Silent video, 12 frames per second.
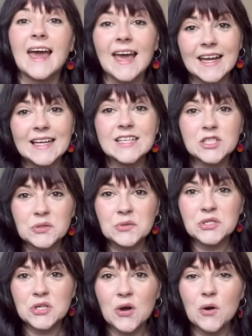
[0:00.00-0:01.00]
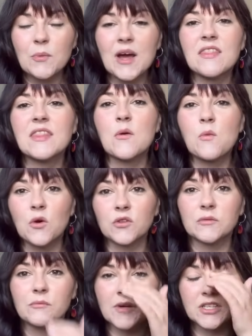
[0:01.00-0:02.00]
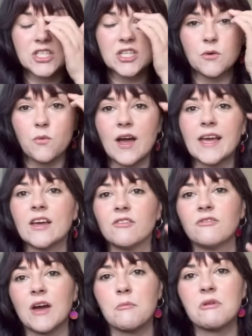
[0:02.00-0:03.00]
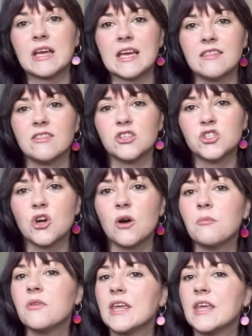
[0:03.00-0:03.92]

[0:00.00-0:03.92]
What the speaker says: a little shop and there wasn't much in the way of fabric in the shop.